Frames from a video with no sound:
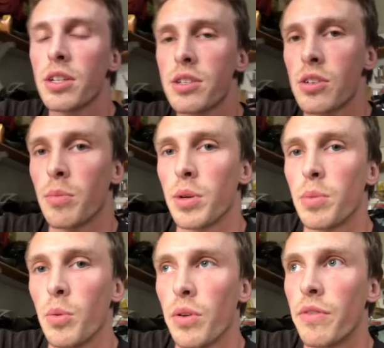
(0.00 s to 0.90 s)
so I'm going to
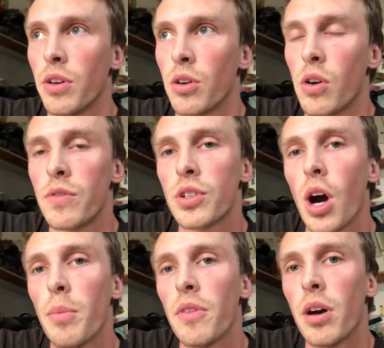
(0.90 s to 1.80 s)
put wood filler over
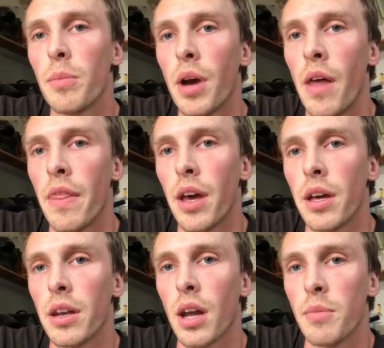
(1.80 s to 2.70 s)
top of them, and
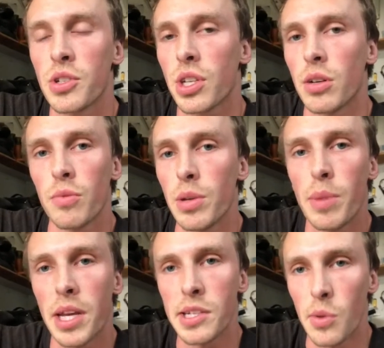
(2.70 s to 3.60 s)
then I'm just going to
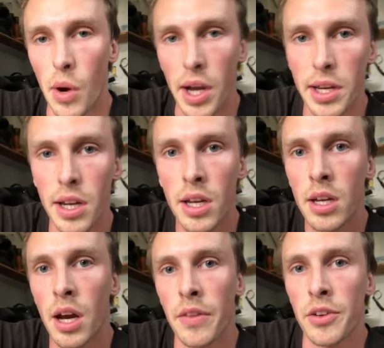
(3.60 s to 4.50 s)
repaint it white,
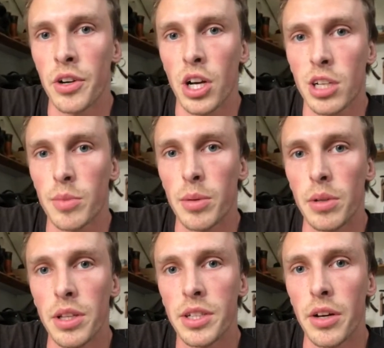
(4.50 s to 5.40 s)
and then you're not going to be able
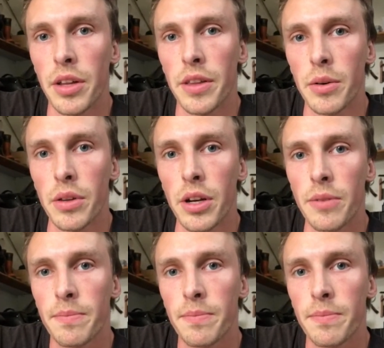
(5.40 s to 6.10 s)
to tell that they were there.